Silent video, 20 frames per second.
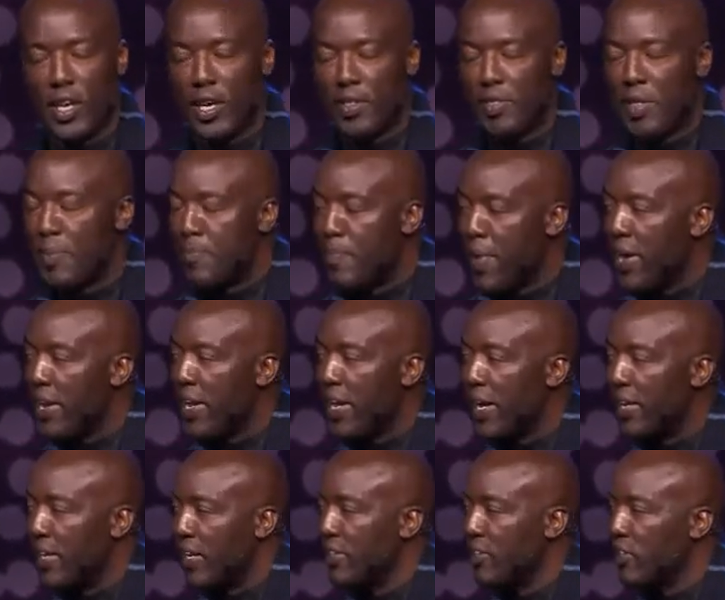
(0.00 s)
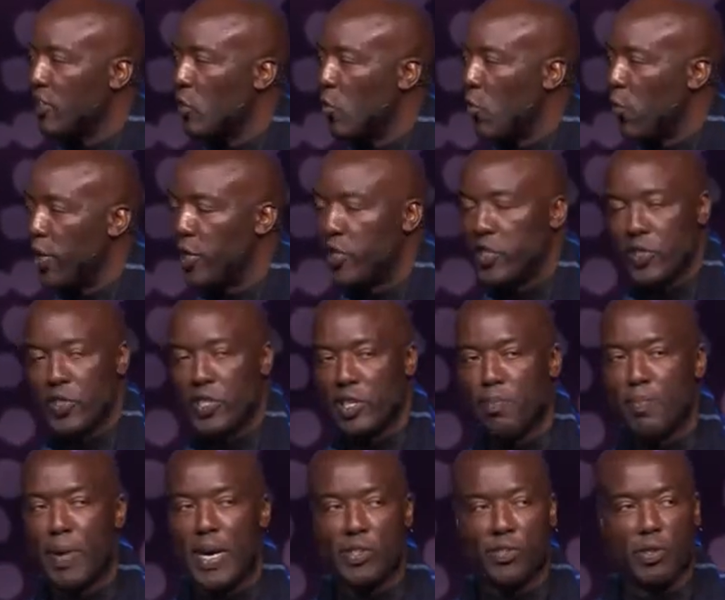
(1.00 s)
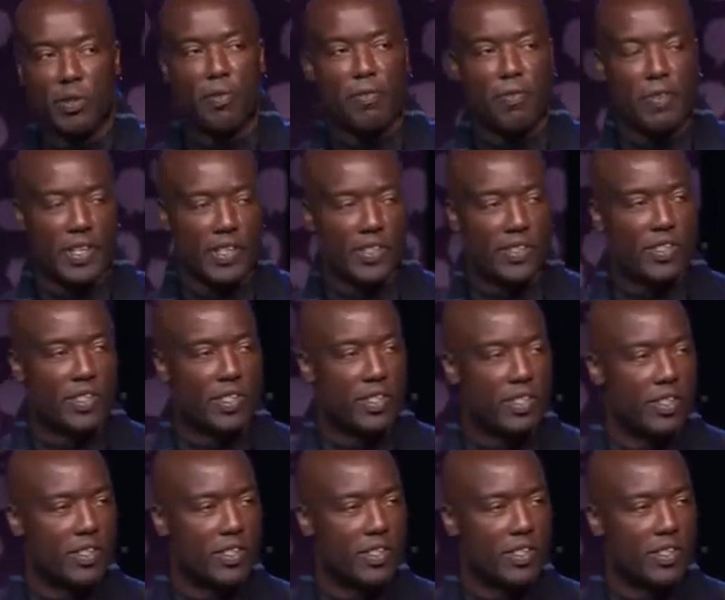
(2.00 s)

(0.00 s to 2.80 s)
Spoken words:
the many unanswered questions that Manson faced,